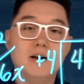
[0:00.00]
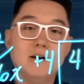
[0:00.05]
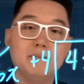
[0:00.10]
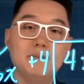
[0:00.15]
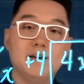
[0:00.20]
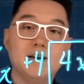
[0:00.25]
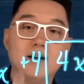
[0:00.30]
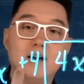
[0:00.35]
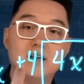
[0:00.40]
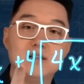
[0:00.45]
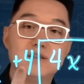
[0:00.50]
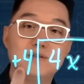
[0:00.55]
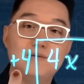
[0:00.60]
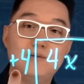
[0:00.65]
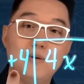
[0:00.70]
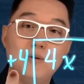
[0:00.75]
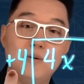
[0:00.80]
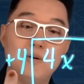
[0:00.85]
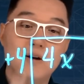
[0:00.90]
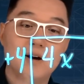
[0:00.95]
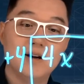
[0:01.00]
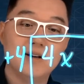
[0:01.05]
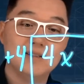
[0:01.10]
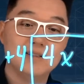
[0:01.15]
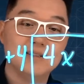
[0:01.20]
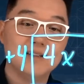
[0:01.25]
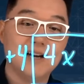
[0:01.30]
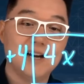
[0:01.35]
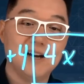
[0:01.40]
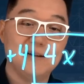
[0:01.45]
because 4
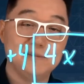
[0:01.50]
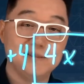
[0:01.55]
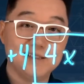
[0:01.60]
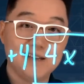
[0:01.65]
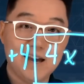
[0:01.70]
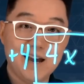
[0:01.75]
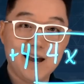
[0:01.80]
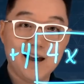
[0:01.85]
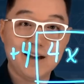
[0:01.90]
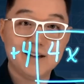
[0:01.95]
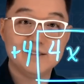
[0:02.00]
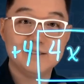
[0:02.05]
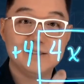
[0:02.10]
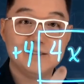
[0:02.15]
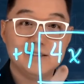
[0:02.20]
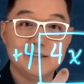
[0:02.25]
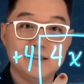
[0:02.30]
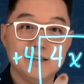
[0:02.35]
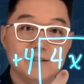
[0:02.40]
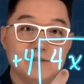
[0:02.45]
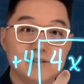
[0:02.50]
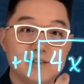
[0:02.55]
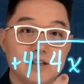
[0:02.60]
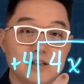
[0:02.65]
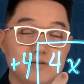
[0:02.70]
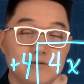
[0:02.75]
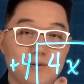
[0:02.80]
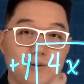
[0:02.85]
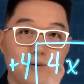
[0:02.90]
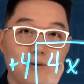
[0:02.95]
times x gives
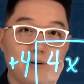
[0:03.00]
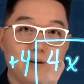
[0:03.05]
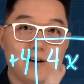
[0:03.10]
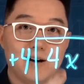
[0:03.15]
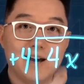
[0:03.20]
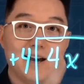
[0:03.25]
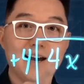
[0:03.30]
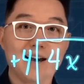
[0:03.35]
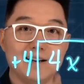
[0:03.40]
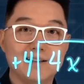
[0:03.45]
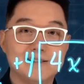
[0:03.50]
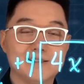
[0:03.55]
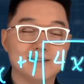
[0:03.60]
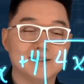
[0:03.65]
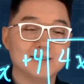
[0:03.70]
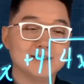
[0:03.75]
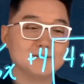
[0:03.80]
us 4x.